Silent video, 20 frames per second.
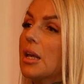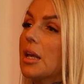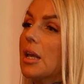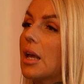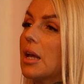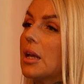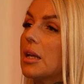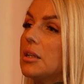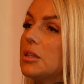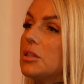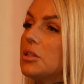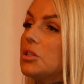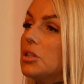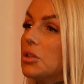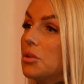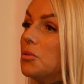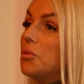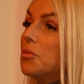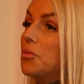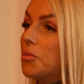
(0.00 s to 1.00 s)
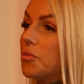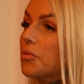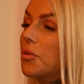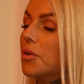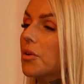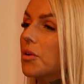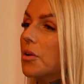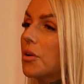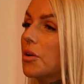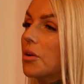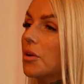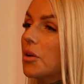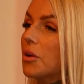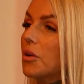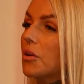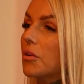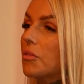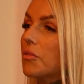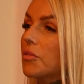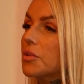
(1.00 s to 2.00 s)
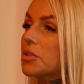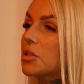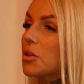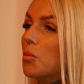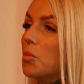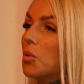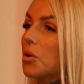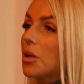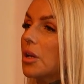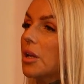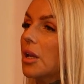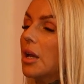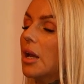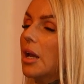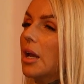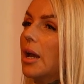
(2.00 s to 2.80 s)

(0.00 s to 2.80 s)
can do for someone.